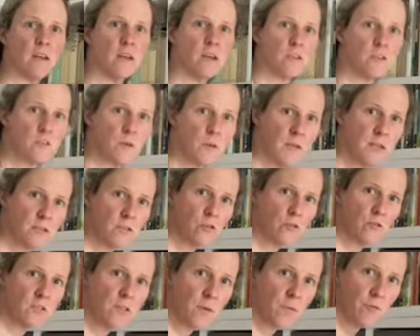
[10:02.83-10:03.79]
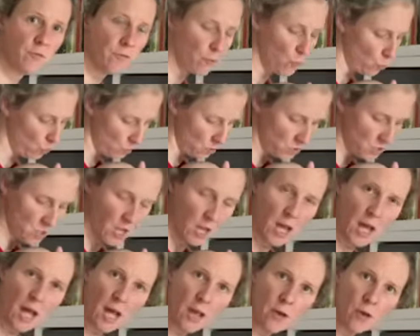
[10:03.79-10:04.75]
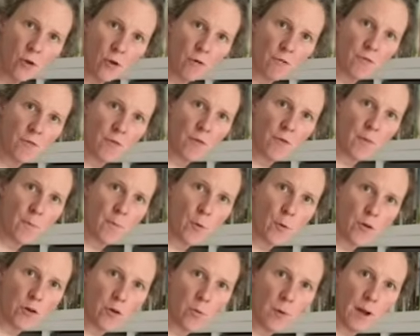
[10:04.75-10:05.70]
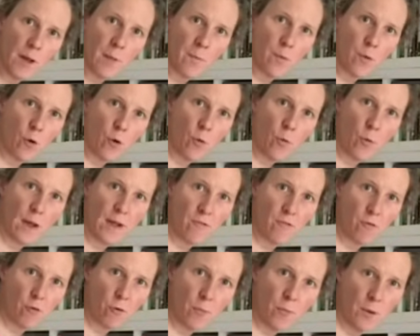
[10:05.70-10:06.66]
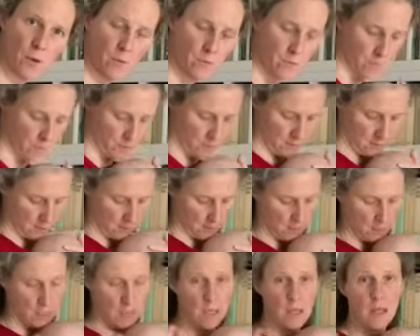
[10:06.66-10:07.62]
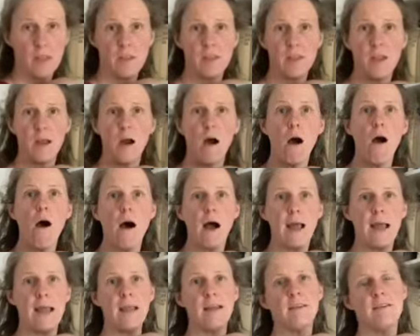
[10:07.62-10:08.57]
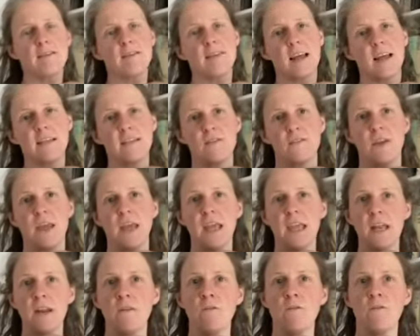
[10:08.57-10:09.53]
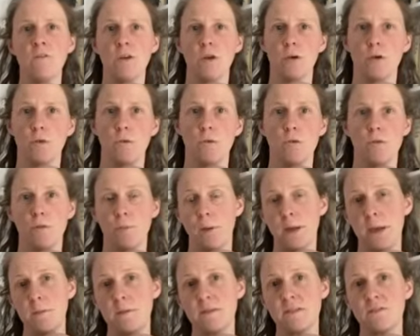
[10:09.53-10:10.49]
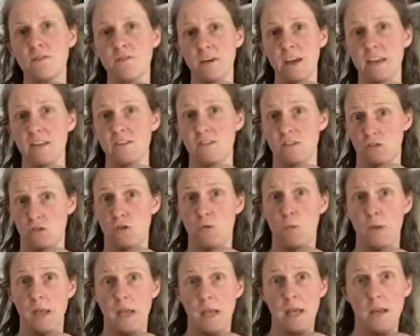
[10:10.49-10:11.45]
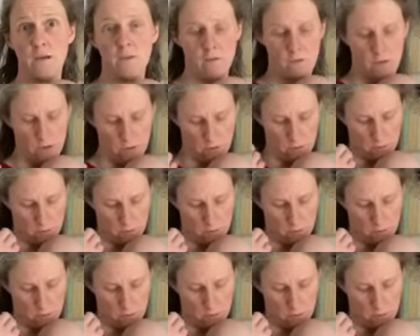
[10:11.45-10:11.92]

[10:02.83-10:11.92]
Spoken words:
do a little dip forward, and not feel their body weight pull away from you. The I stands for in view. The baby's face should be in view.